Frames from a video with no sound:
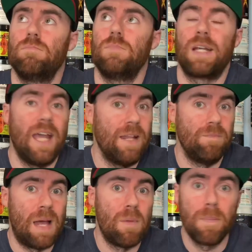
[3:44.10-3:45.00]
again,
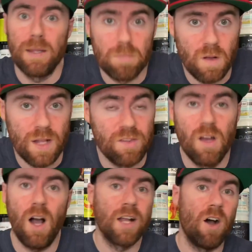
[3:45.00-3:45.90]
am I being blind?
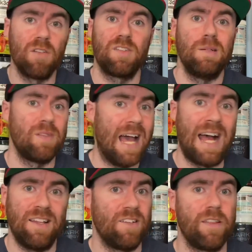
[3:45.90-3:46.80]
I can't seem to
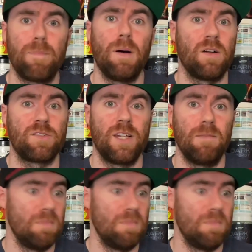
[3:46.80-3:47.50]
add it to the basket.